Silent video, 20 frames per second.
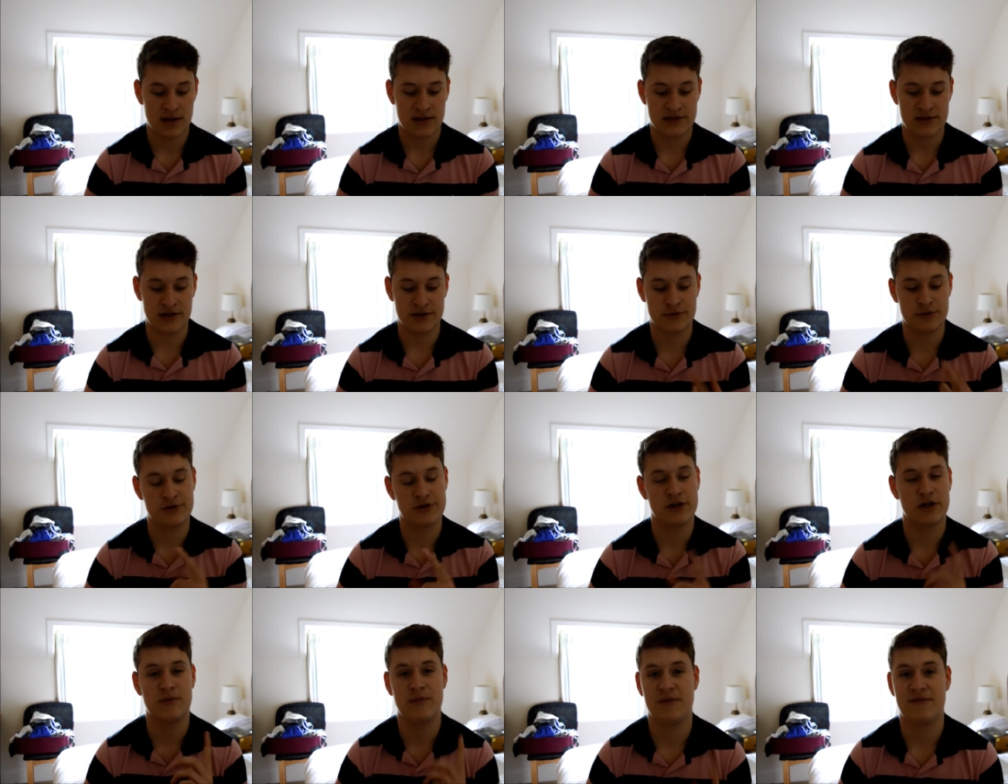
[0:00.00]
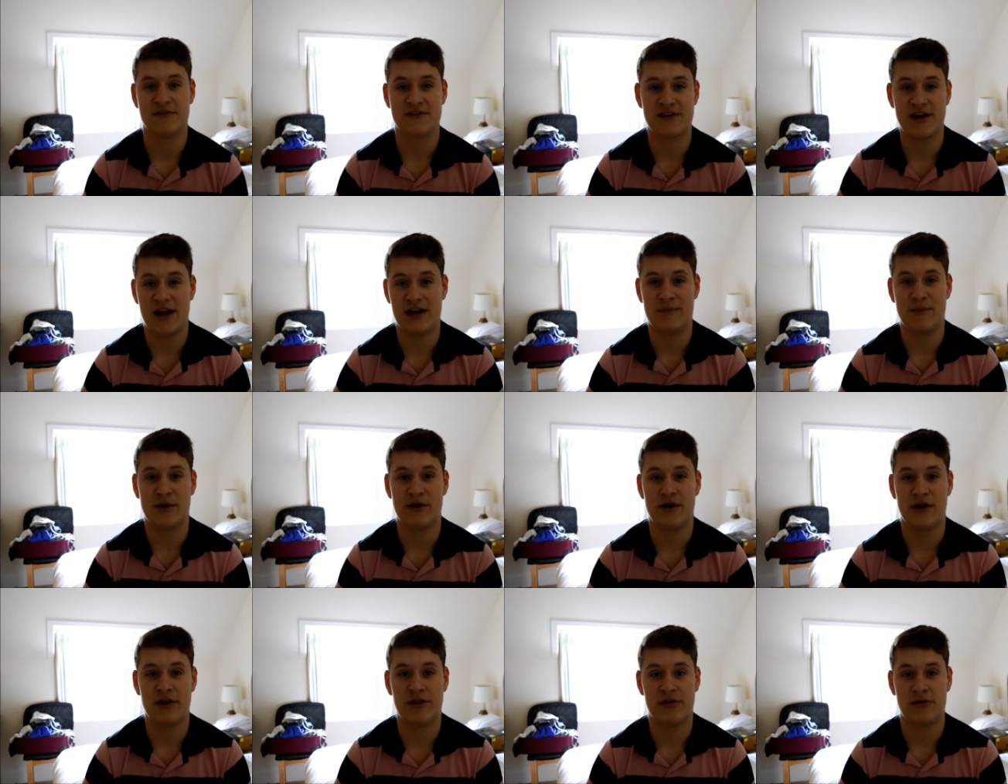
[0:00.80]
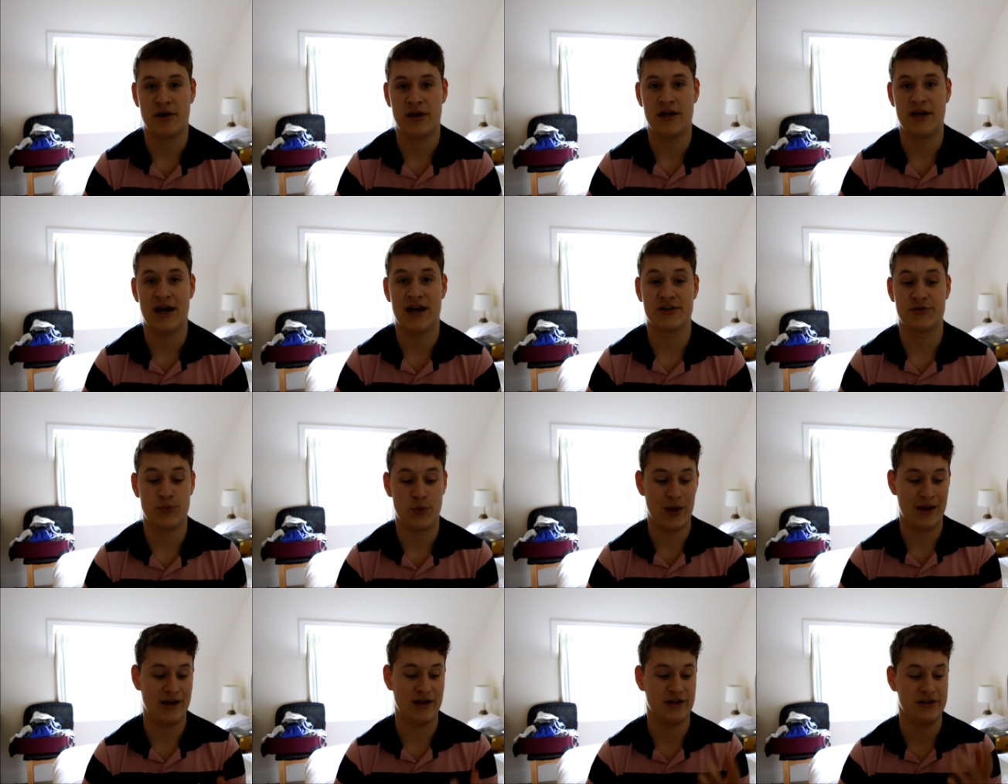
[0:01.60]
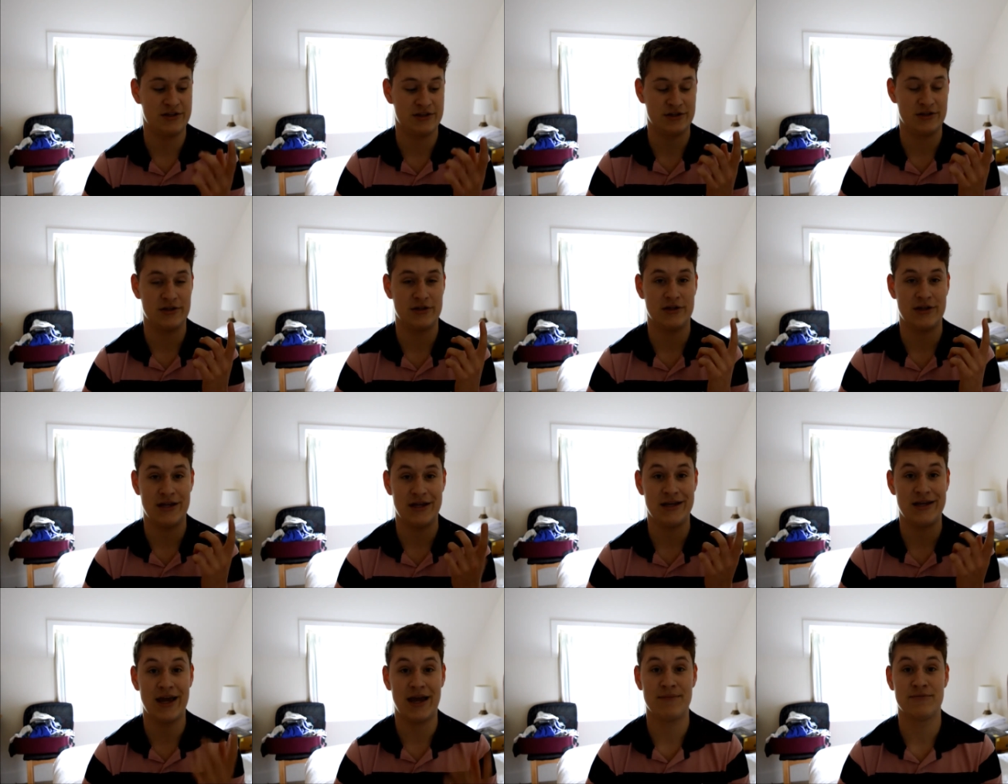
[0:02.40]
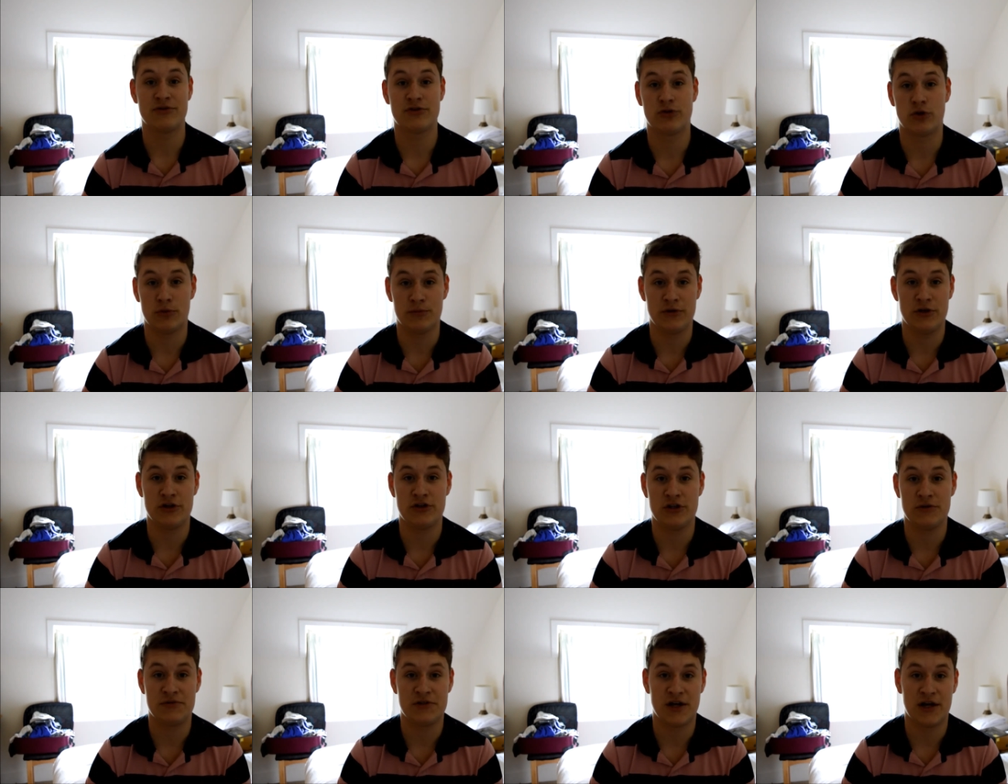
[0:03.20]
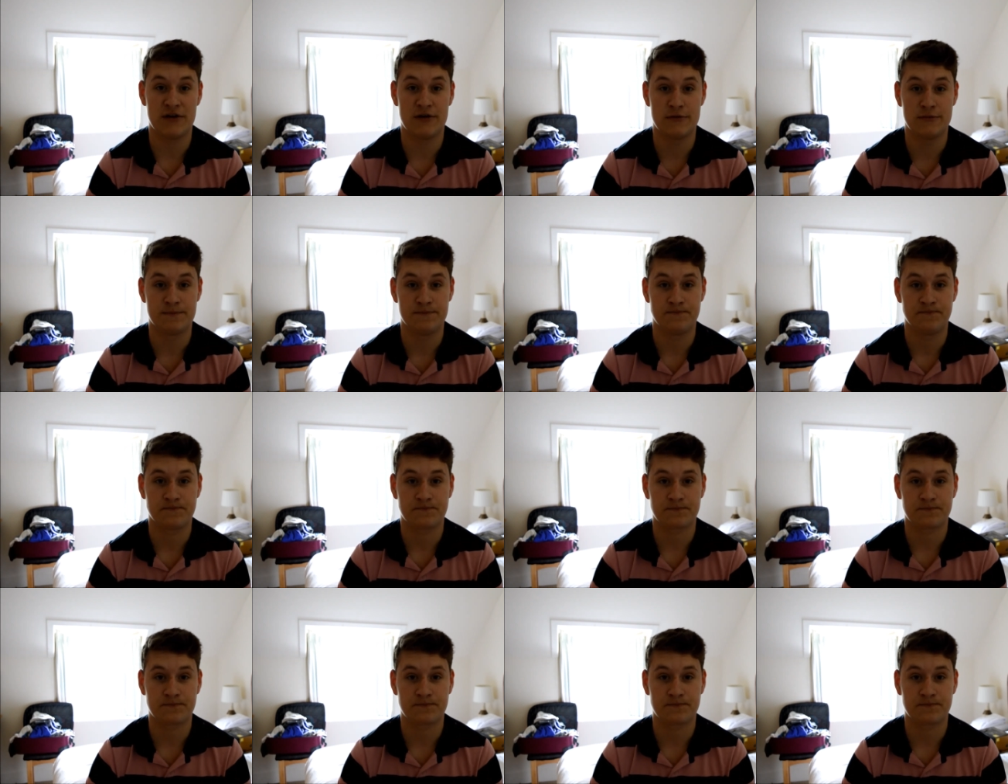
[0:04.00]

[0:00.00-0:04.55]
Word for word: So it's also going to be for Scaniaman93 as well as the GameStorm YouTube channel.